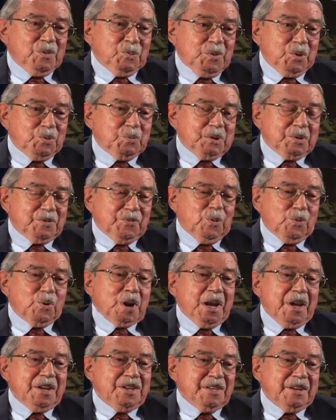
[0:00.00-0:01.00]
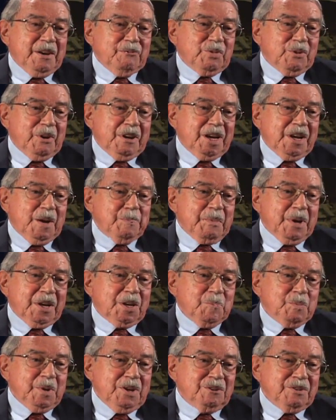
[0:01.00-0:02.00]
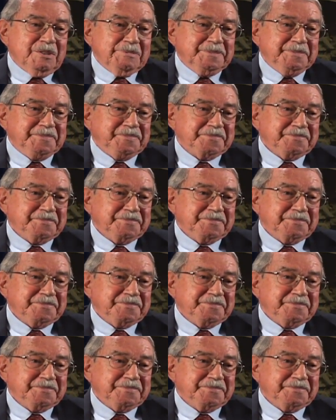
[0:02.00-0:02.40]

which was four days after I got my commission.